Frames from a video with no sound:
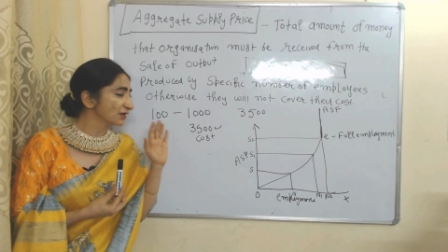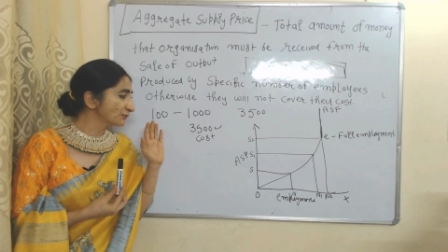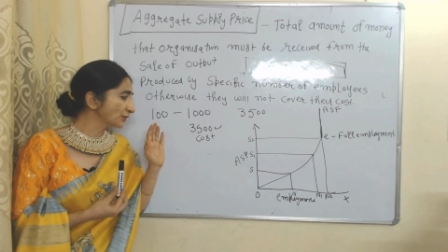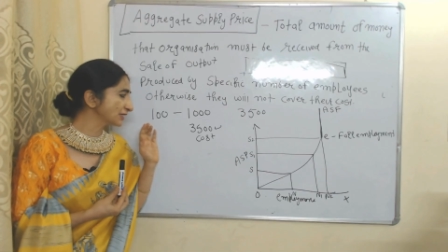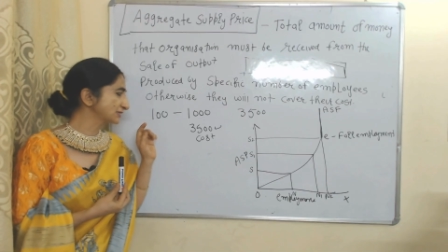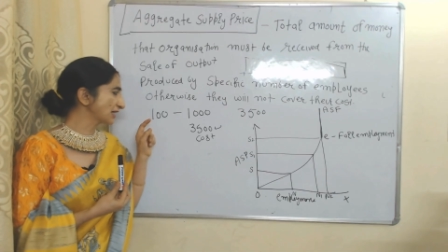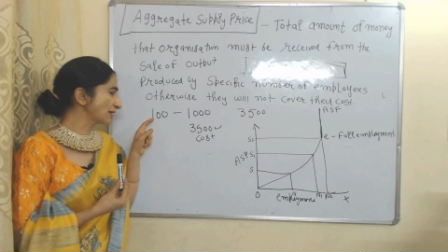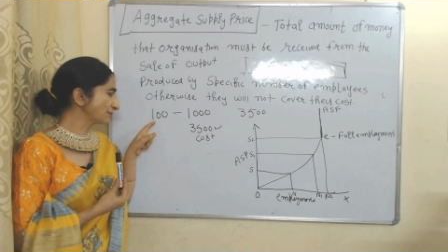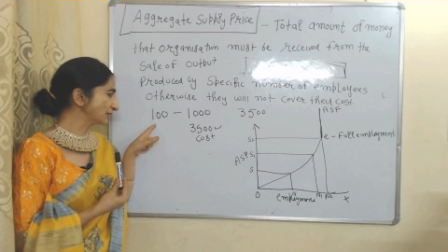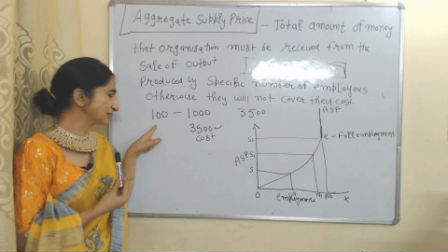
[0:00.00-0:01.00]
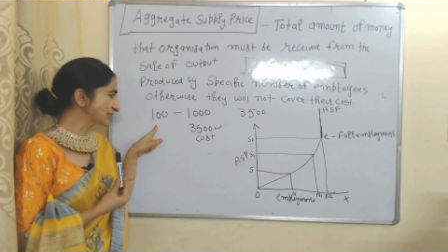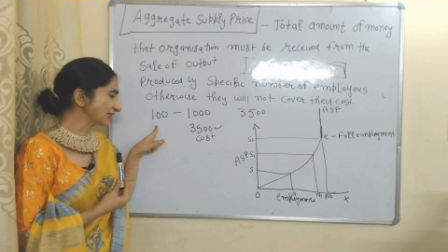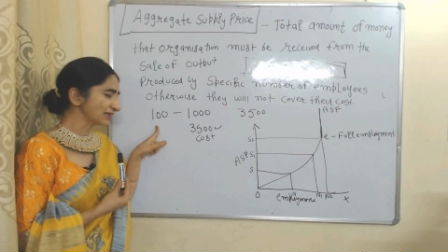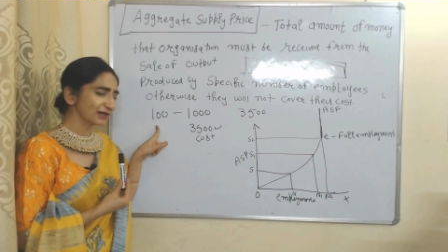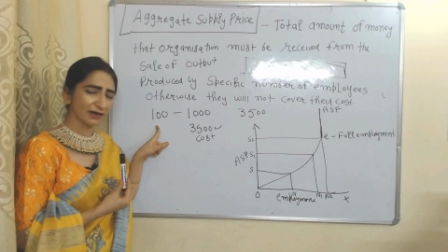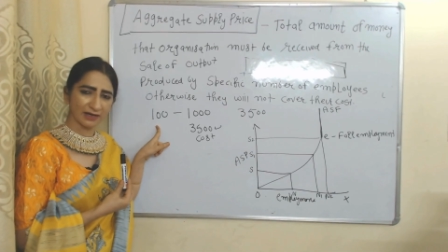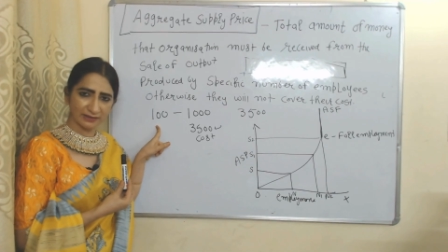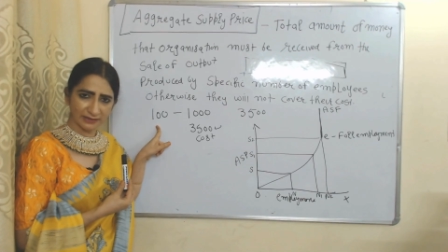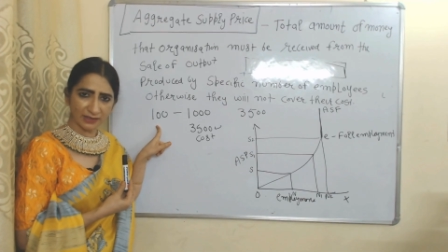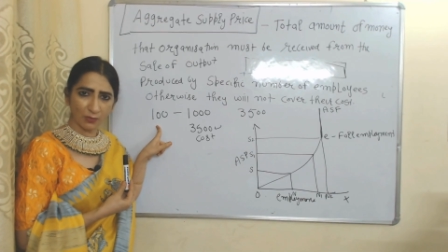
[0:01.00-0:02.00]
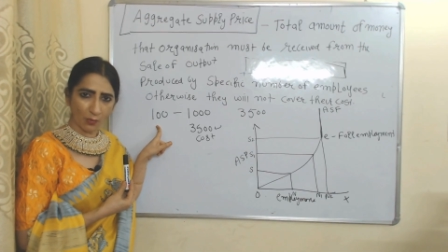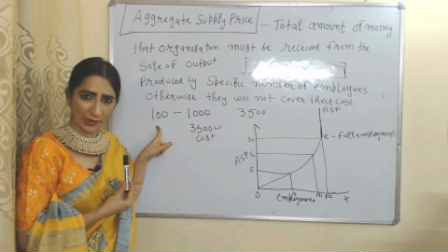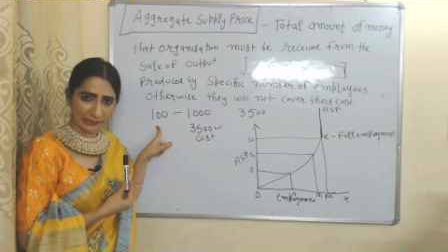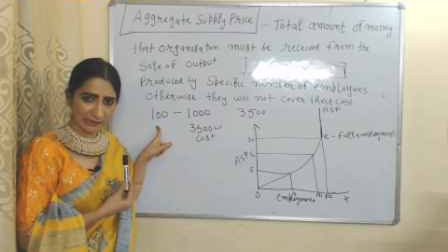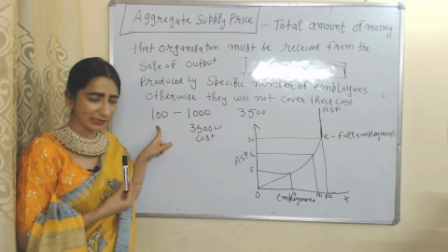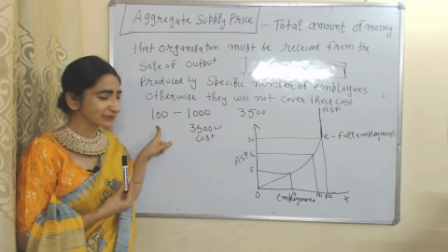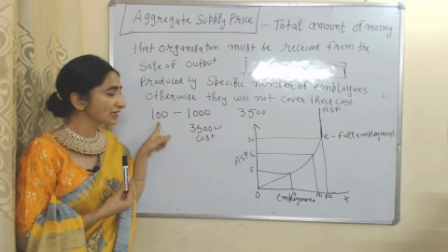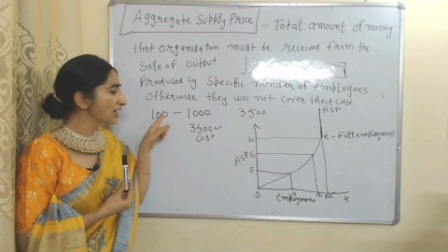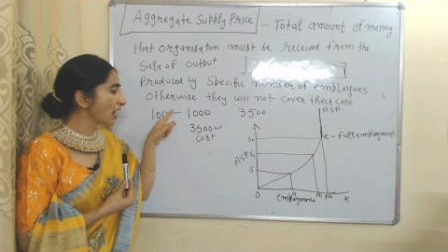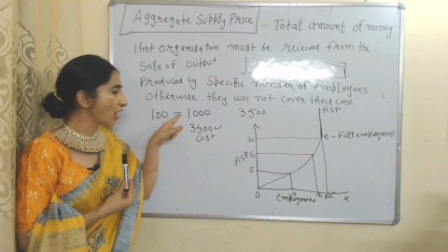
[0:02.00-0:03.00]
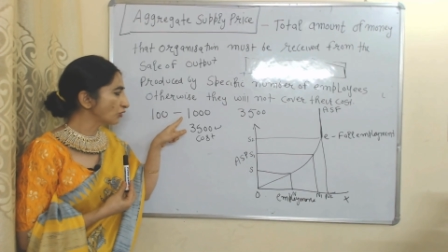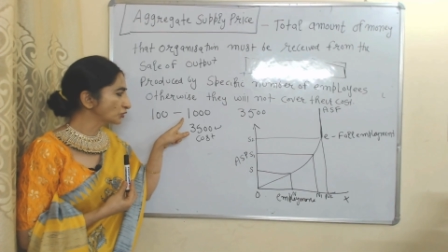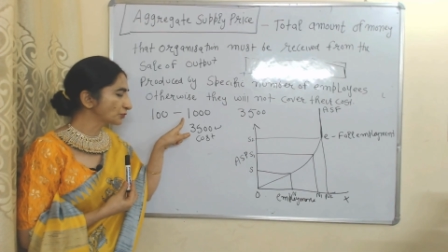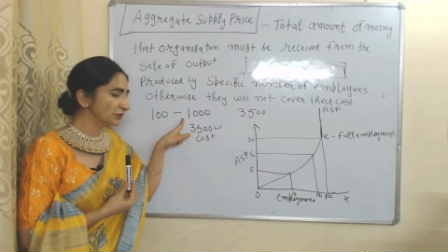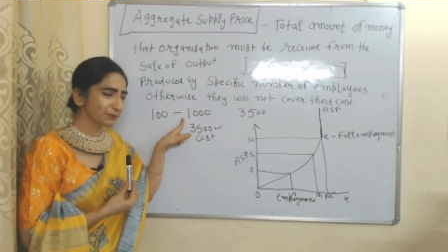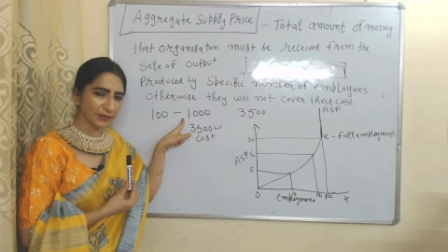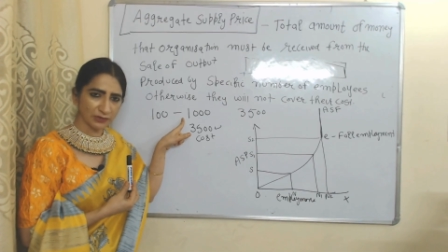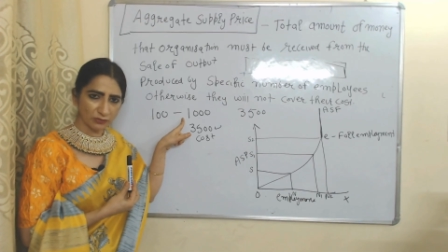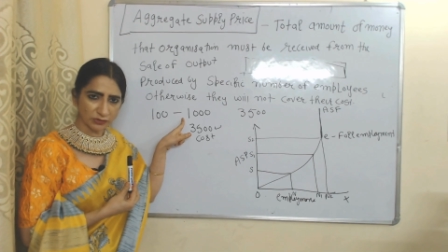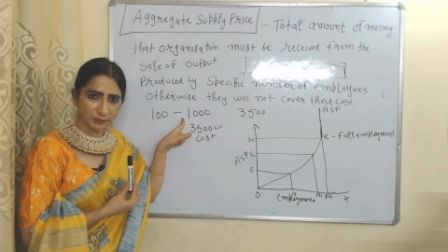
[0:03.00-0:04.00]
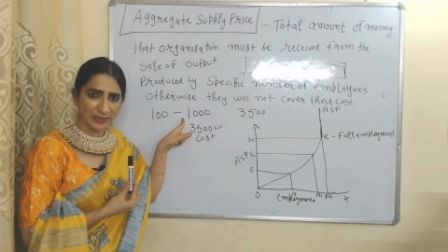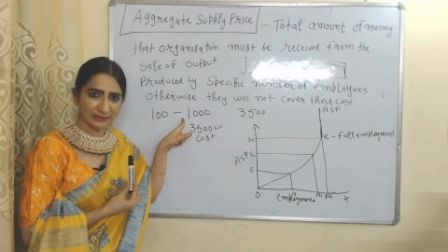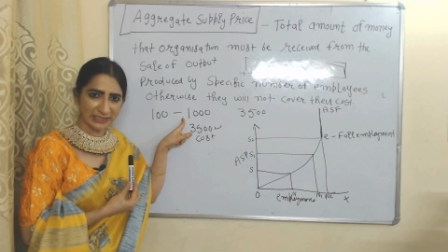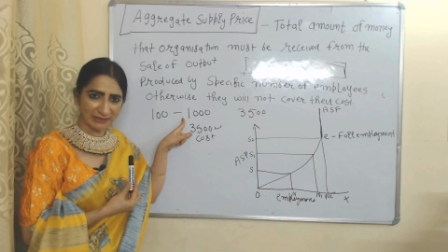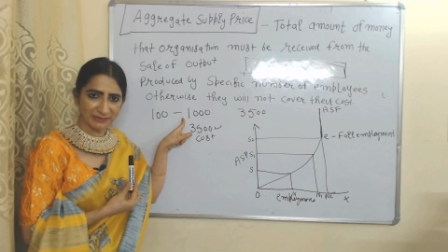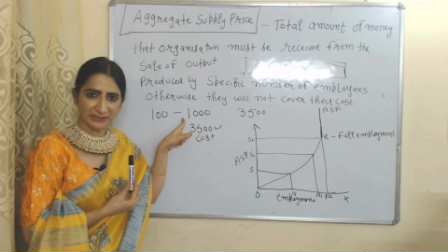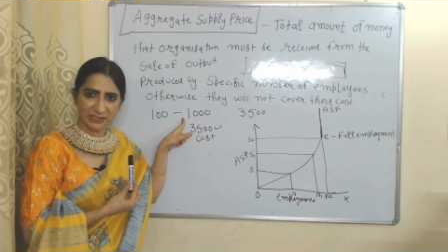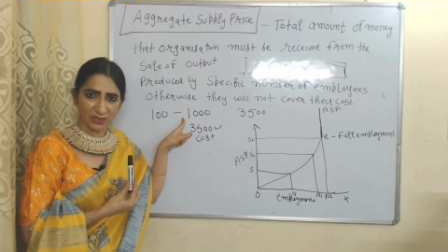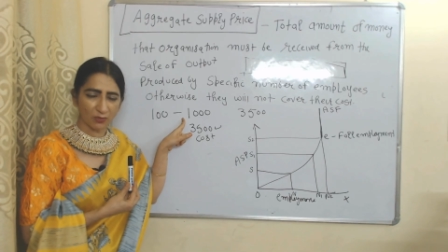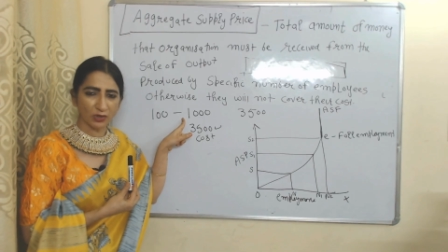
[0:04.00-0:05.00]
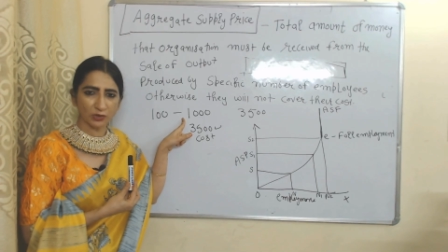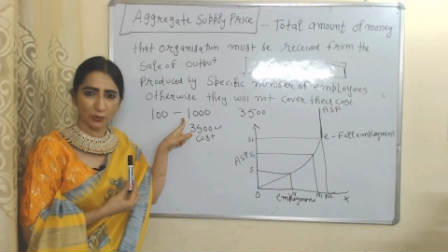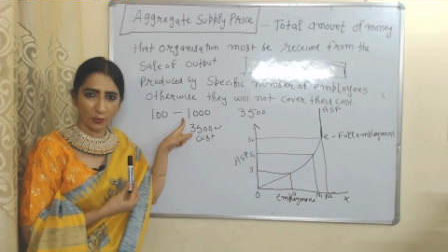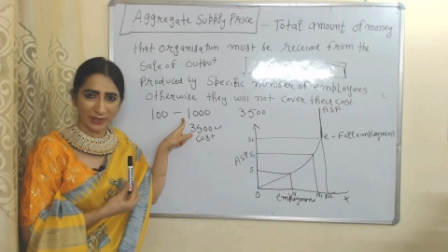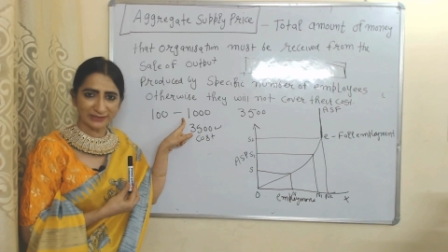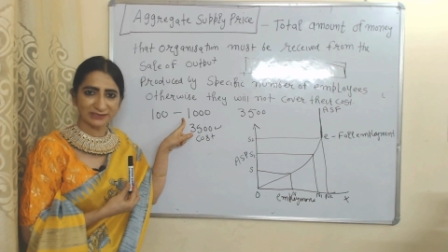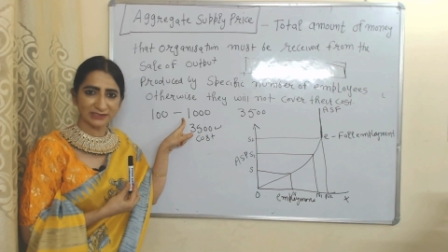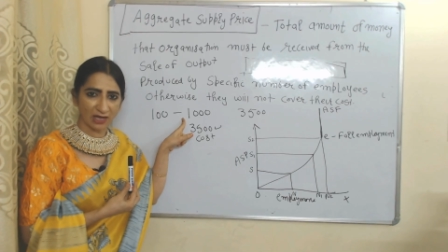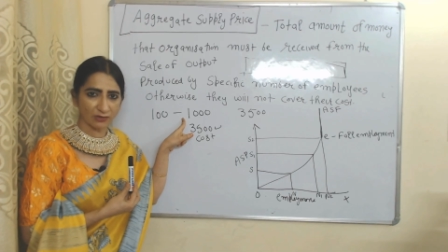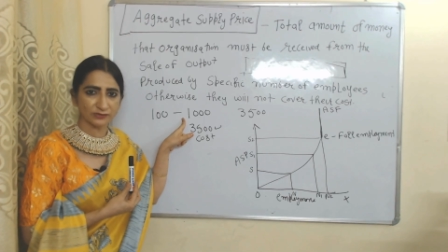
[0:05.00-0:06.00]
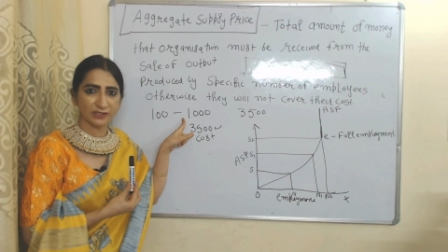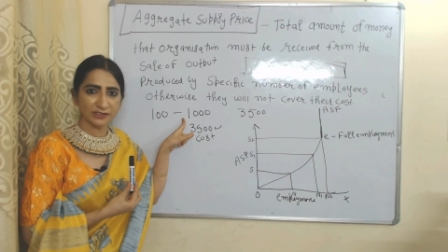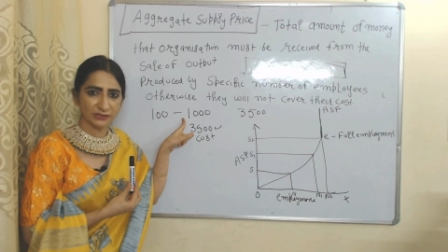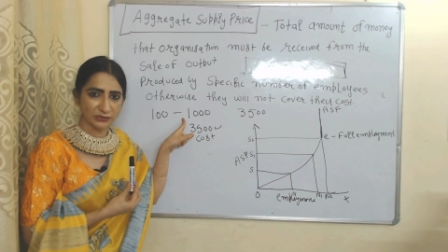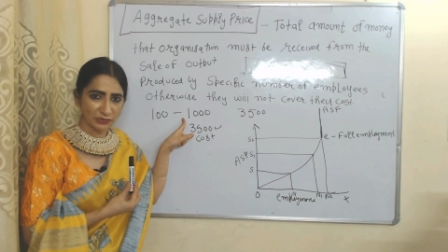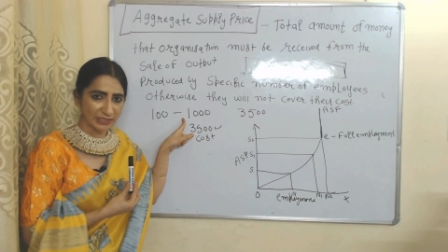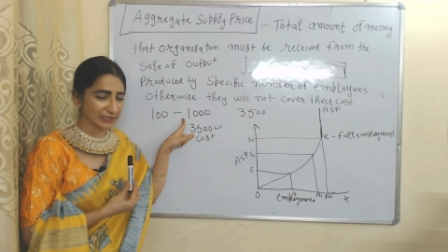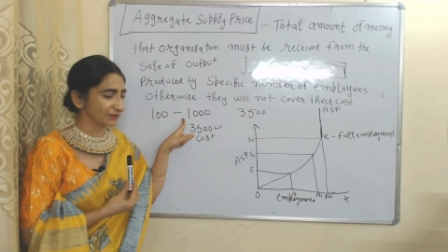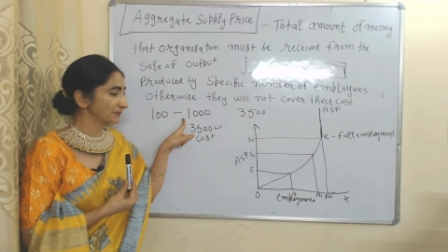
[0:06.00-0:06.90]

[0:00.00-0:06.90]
For example, there are 100 workers, output produced by them is equal to 1000 units.